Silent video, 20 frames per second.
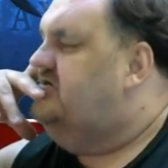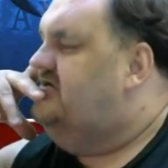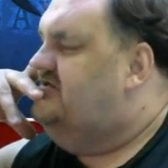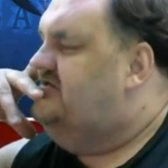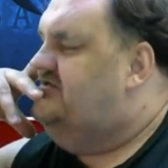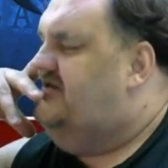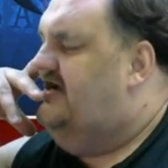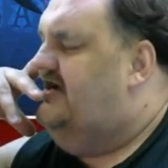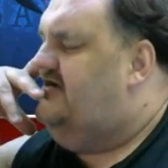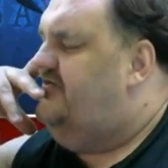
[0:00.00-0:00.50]

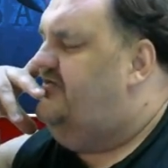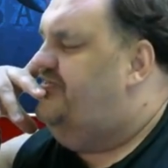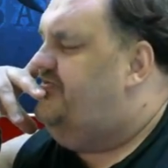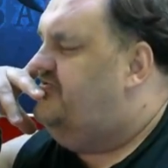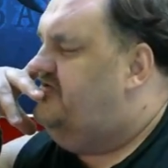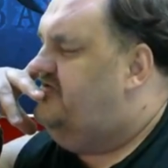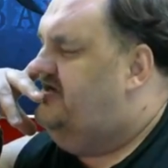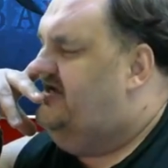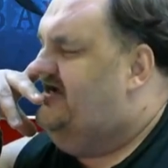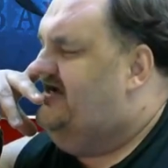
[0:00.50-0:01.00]
Data
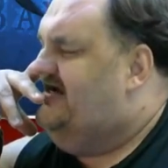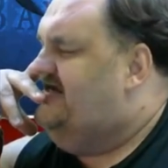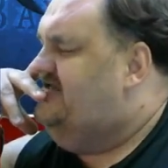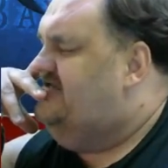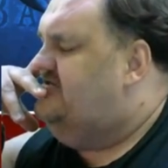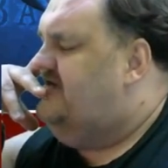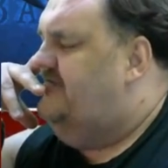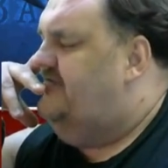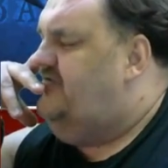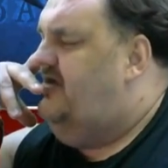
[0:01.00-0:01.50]
3.
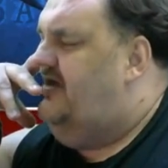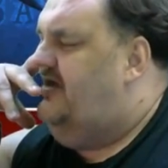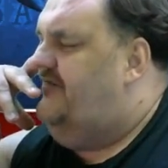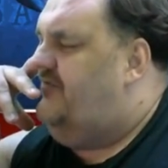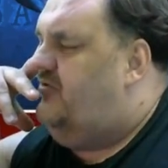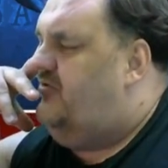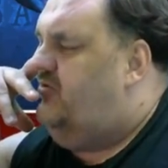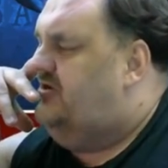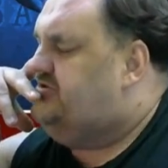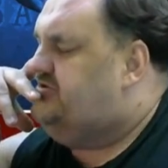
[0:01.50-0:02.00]
Anytime you have
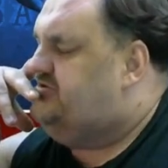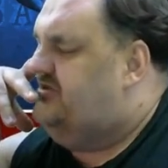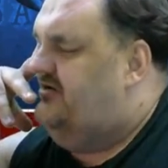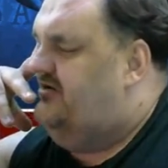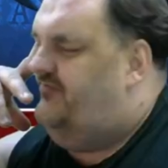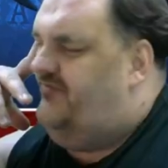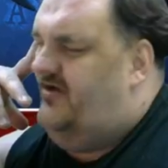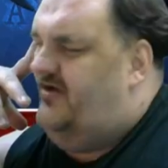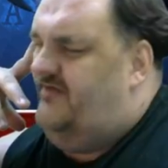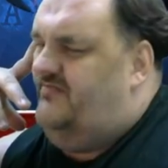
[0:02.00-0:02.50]
a question,
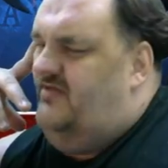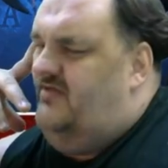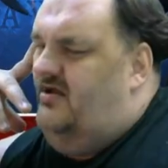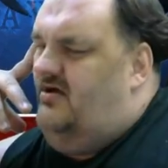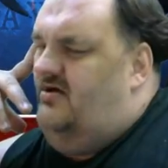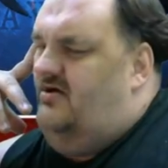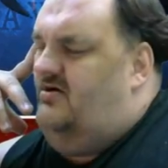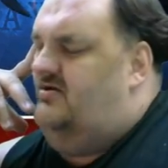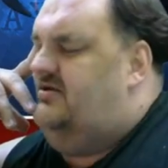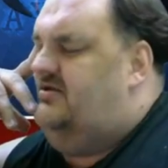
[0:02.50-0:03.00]
if I'm
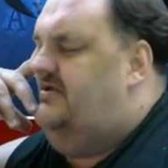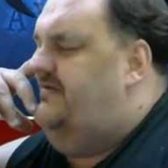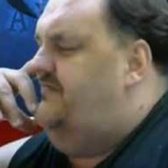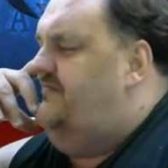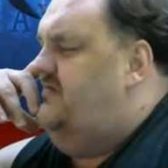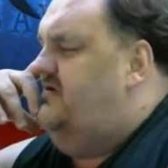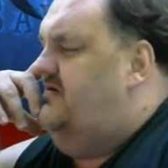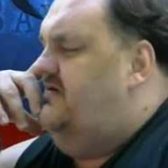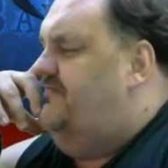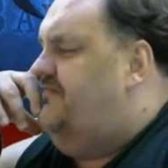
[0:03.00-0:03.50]
not on, hit
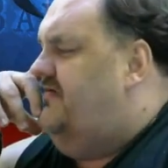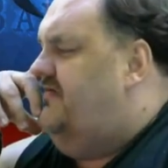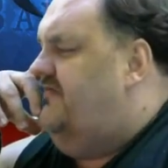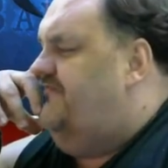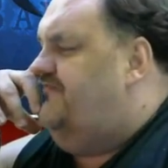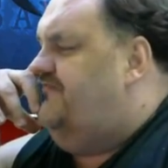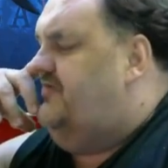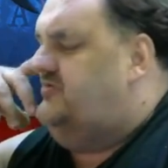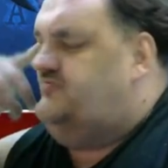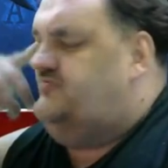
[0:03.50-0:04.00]
me up on
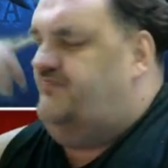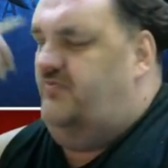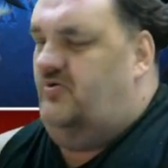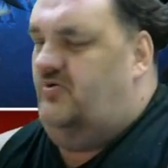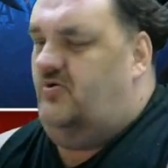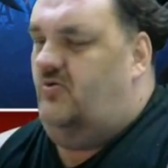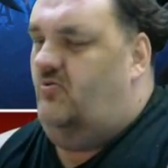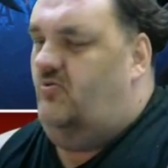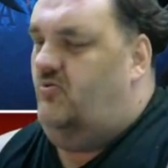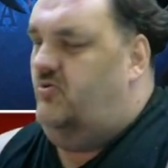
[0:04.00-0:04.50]

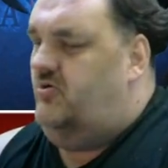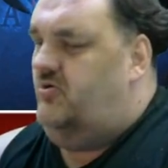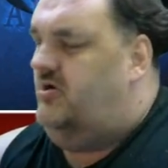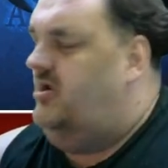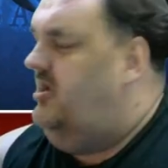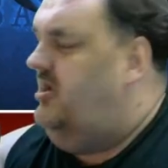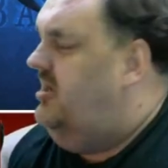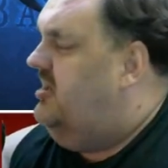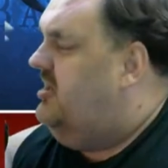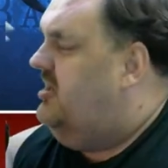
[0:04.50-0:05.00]
Facebook or
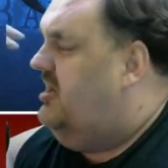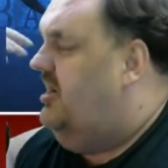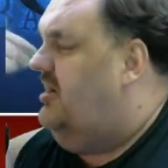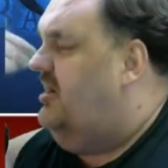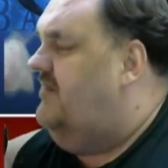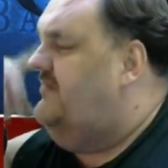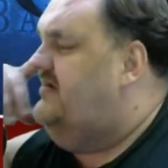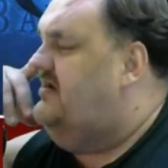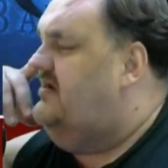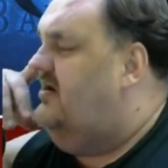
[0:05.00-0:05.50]

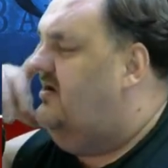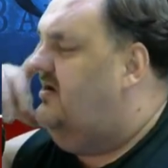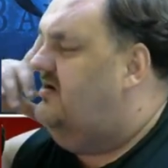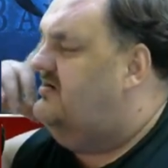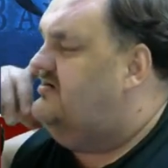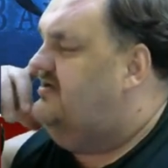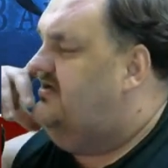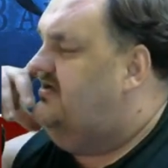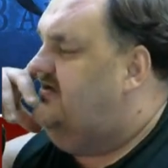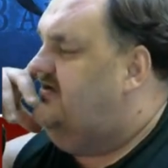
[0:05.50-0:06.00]
comment
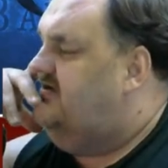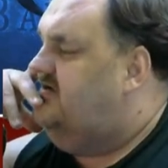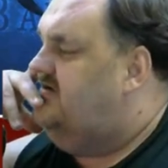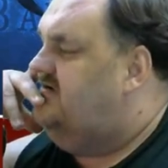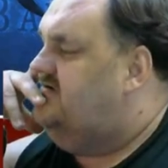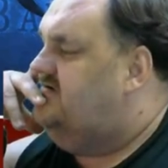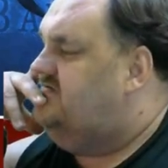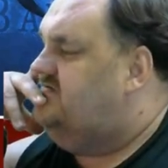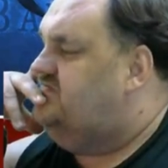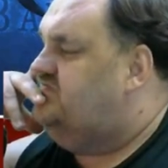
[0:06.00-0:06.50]
on
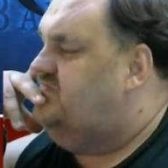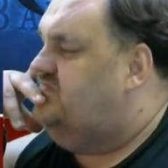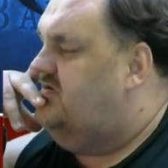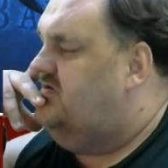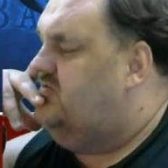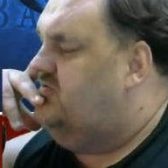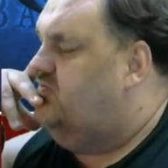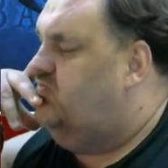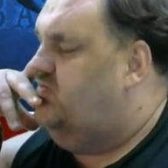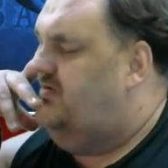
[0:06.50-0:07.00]
a
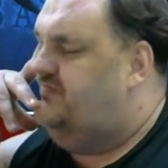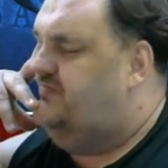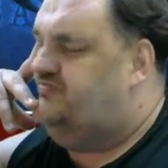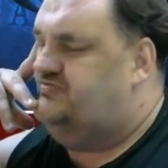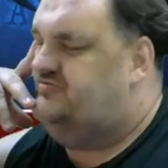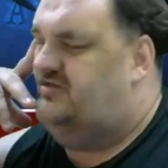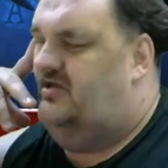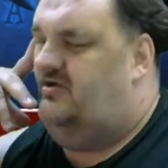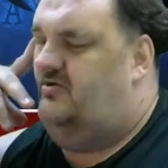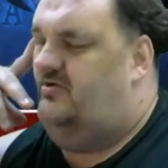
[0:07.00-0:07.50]

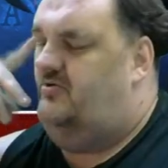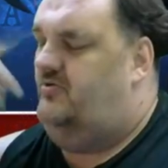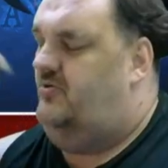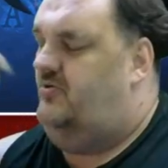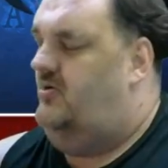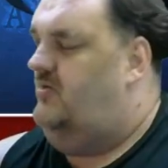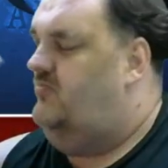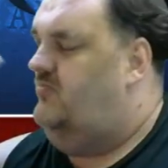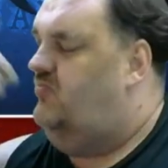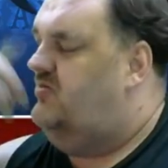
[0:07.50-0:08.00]
website
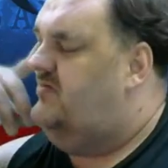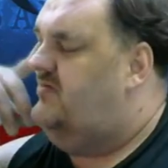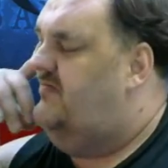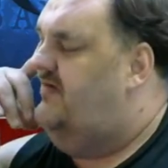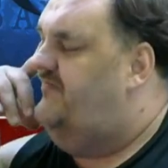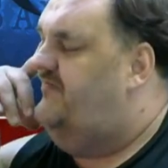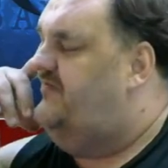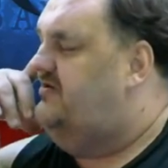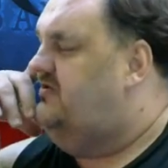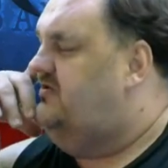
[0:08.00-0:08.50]
or on one of
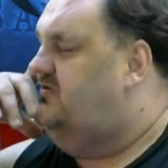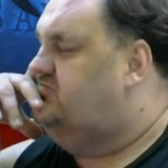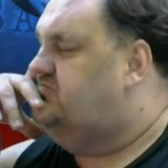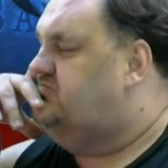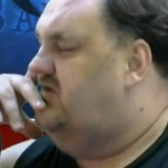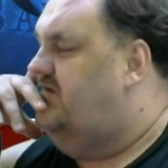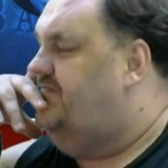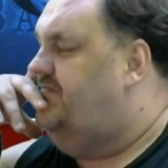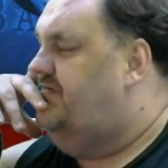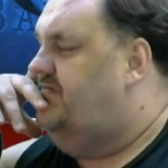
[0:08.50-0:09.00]
my videos.
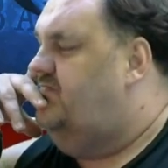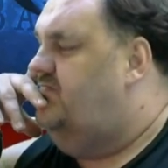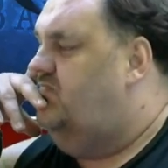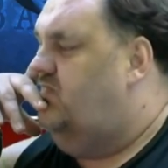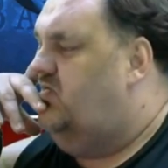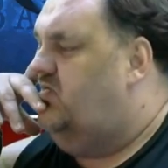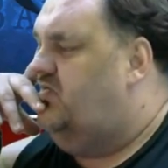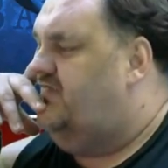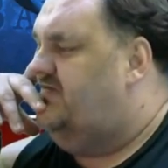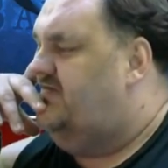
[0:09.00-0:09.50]
I'll be
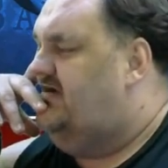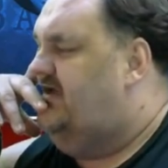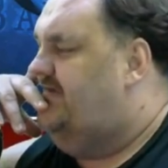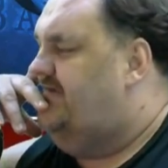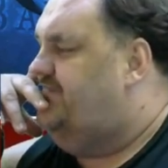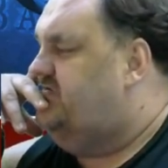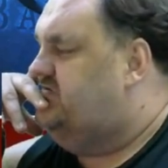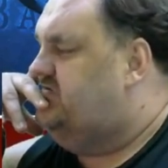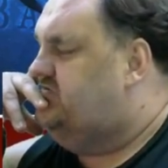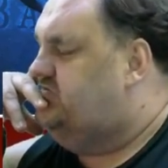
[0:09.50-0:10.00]
more than
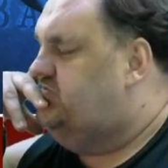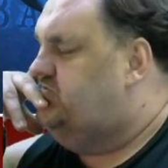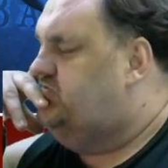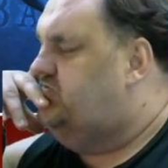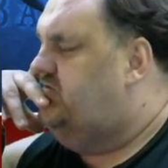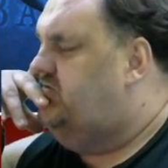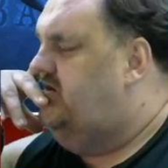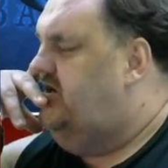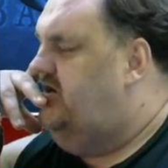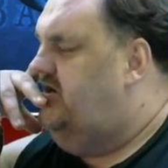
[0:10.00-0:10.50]
happy
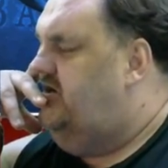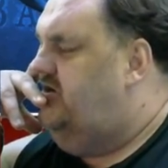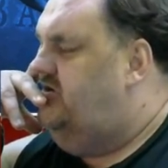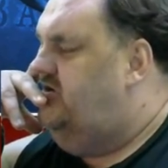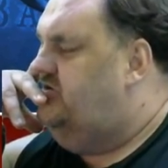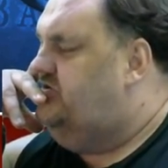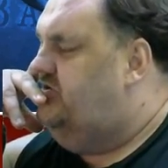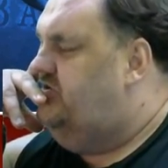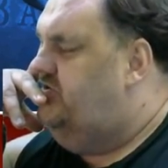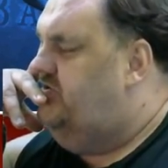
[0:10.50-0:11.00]
to
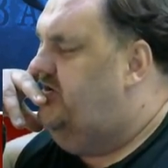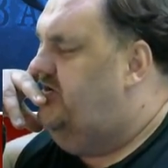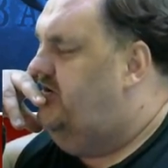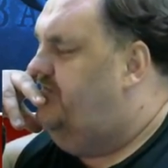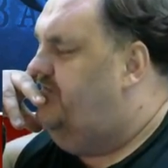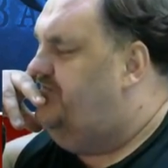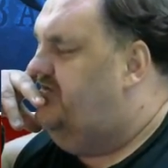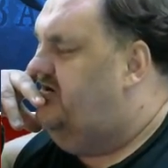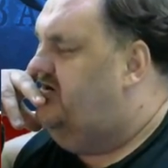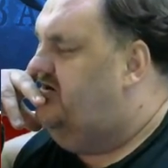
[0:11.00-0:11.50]

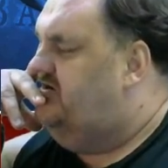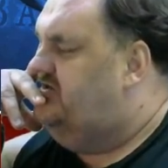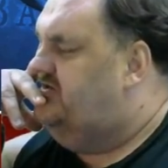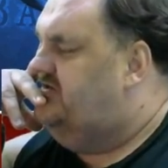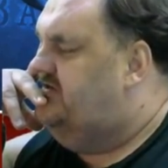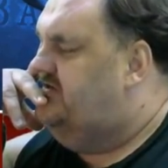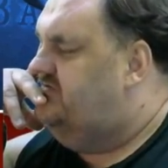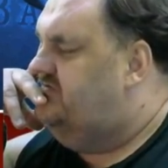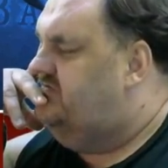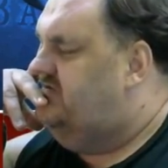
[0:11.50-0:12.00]
help you out
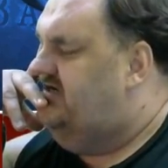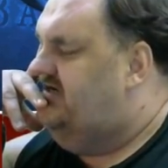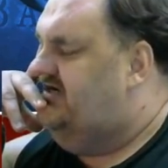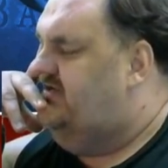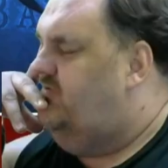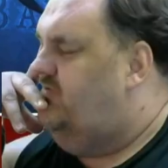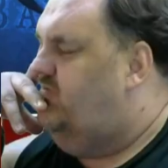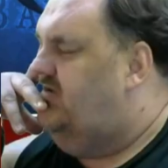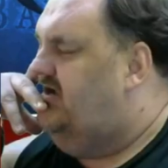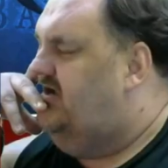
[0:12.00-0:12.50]
in
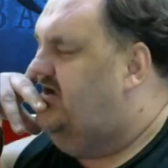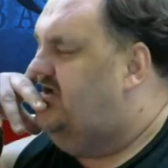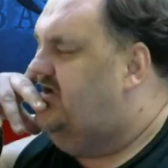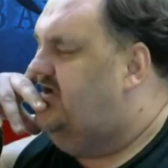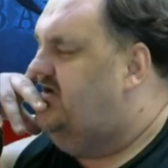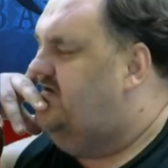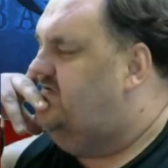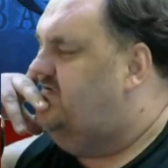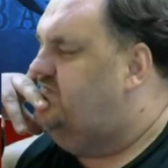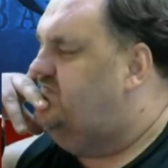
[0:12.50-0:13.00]
any way I
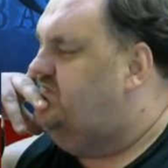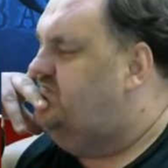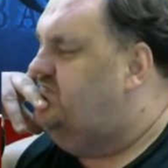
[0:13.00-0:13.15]
can.